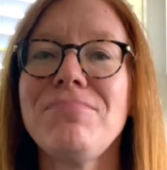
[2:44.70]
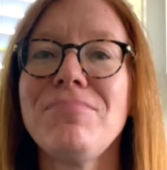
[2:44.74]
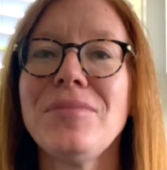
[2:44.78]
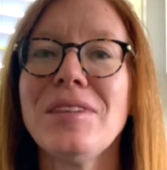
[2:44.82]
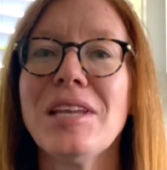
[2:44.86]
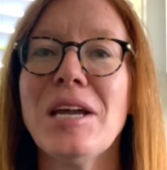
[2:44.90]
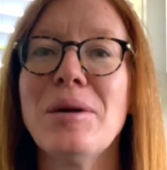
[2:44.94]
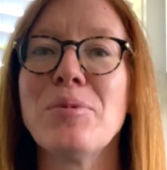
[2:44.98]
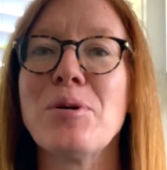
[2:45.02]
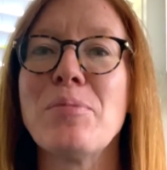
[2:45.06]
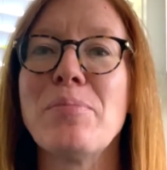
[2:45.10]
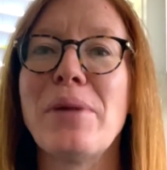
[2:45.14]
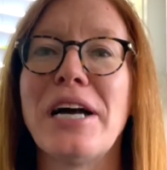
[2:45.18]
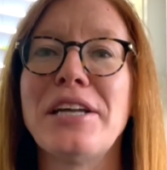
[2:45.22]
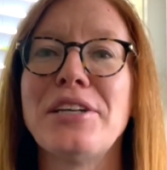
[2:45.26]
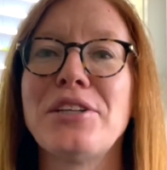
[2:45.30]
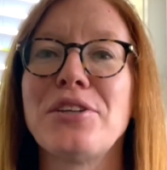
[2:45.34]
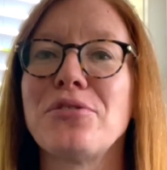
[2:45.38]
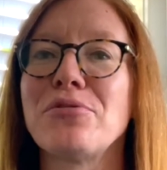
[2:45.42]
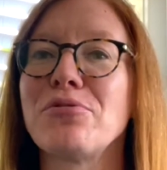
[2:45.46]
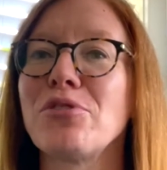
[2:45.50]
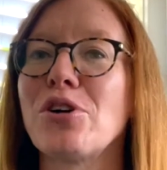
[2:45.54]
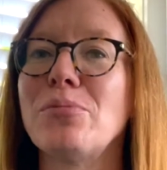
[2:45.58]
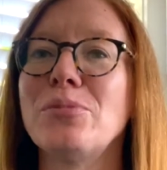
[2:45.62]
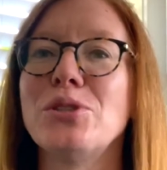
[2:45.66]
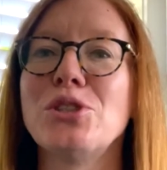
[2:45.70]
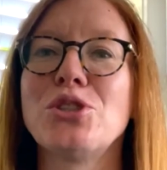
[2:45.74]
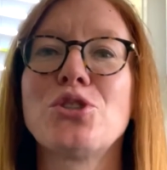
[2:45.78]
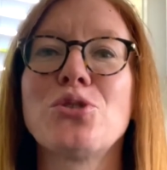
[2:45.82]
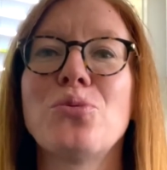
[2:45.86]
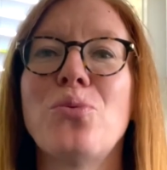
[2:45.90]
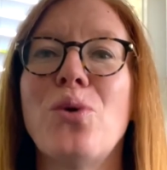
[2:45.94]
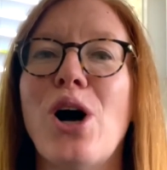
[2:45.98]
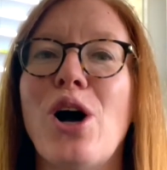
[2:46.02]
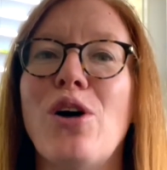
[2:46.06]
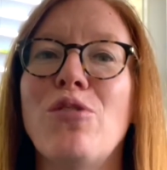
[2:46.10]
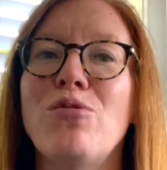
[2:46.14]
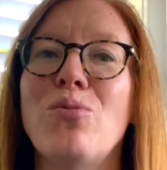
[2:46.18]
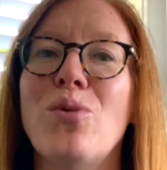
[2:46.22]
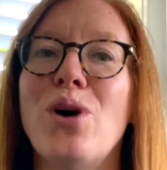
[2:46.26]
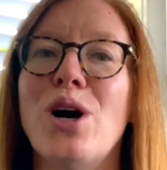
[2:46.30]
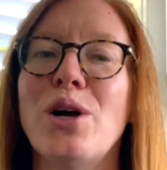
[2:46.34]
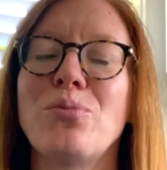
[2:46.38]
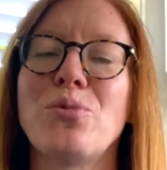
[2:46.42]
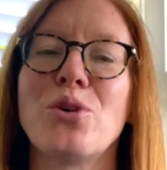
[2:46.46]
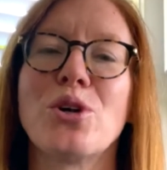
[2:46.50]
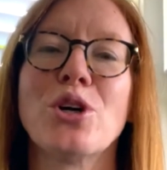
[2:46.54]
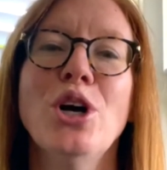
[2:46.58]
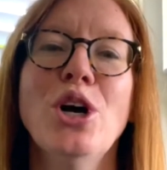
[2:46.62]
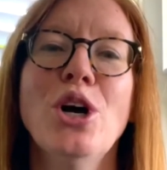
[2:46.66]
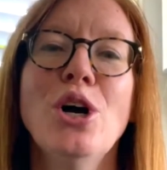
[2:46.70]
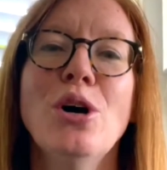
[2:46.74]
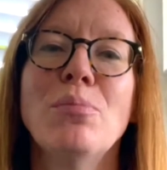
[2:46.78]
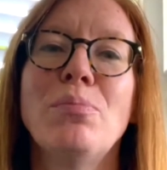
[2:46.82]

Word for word: I'm reminded of Romans 12, 1, where